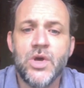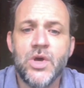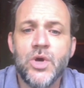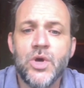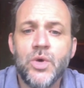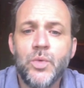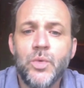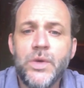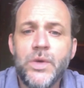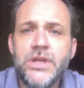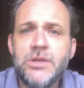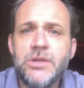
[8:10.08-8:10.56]

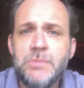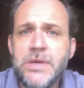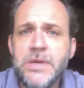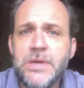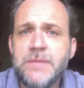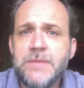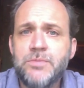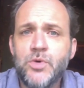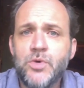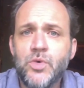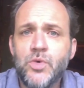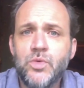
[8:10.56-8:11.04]
We, the
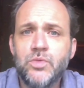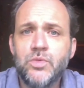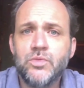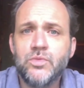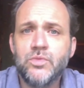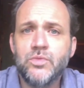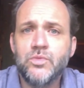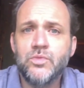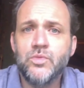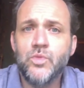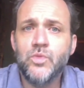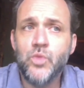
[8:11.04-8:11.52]
people,
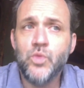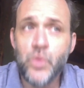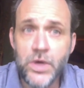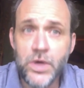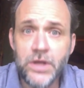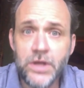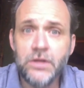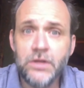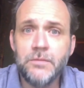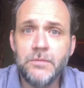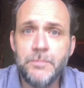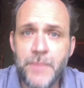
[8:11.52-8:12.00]

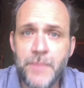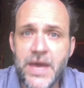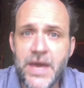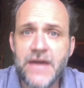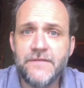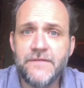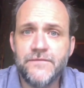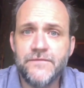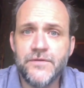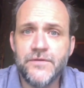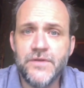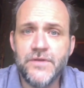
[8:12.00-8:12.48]
will
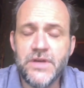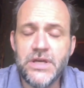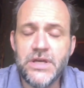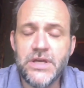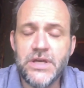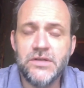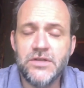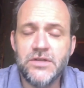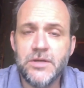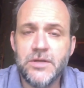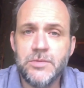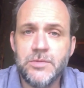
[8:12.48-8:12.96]
beg for the
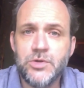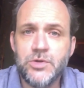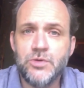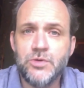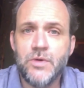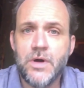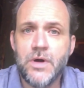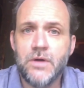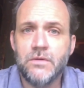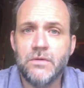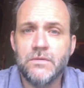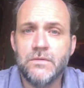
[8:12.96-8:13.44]
NWO.